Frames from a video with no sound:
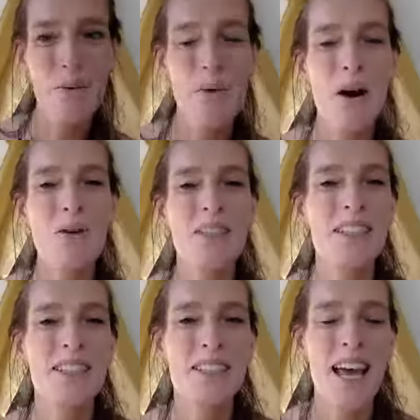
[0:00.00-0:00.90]
about
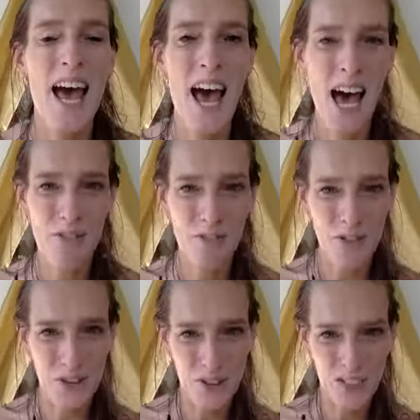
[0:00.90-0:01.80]
this
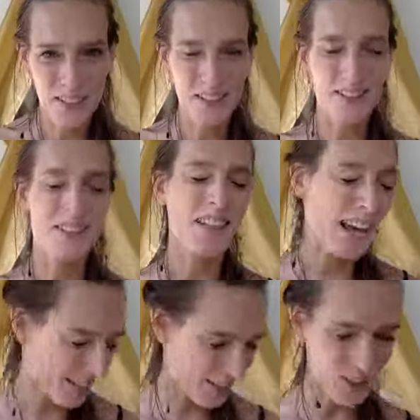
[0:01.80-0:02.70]
after
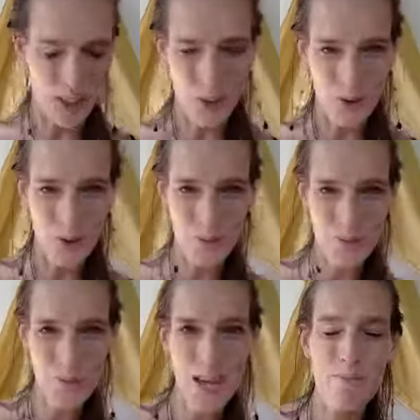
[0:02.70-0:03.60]
sex glow
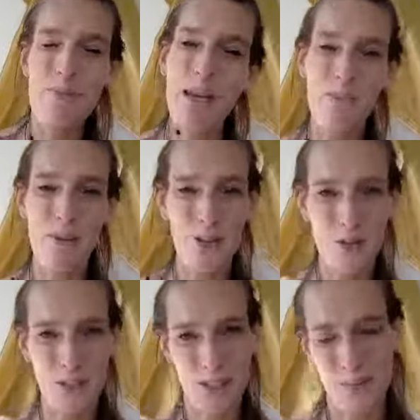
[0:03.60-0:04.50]
that maybe
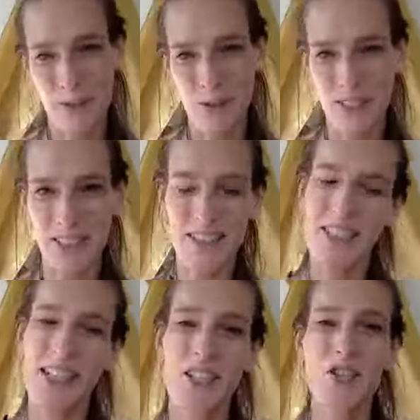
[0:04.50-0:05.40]
you've experienced.
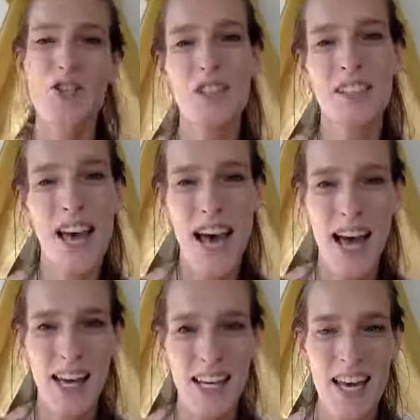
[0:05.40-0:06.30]
Like you just
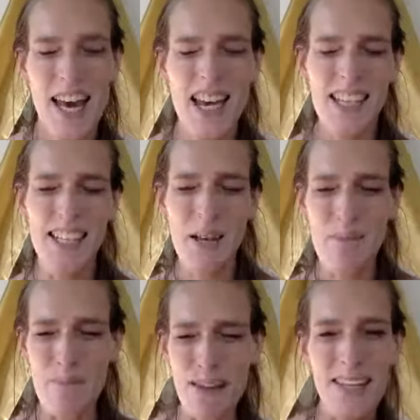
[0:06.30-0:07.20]
had this
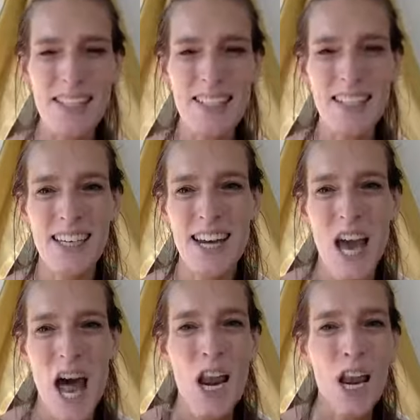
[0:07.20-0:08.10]
amazing
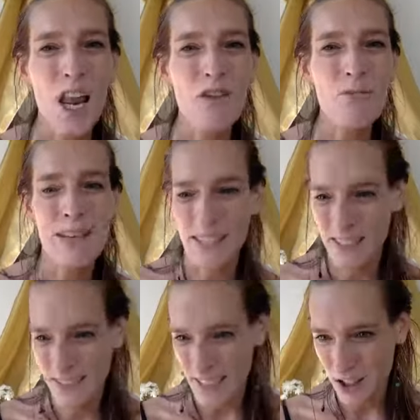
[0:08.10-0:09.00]
lovemaking
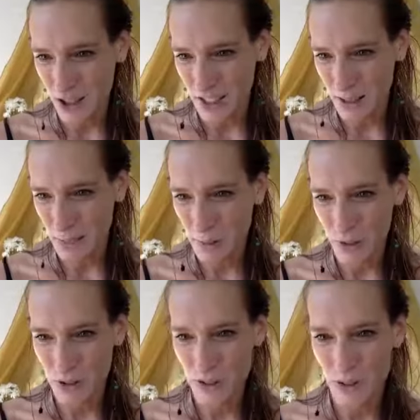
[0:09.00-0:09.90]
session. Let me
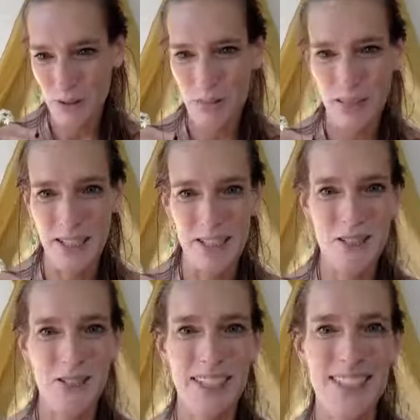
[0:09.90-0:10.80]
put the screen bigger
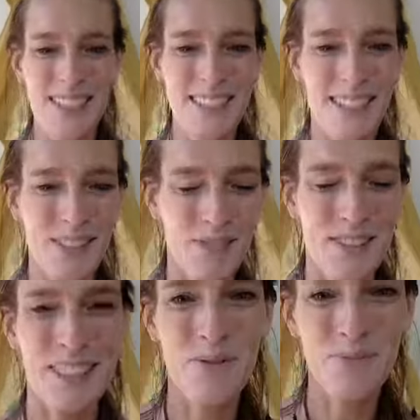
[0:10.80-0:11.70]
so I can see all of
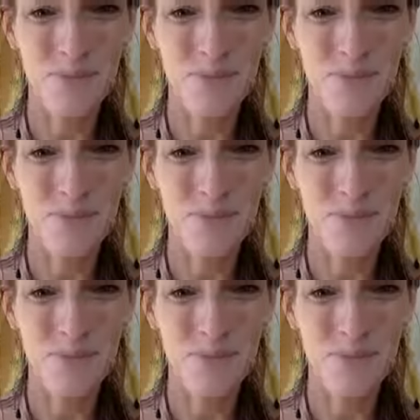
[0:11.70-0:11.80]
it.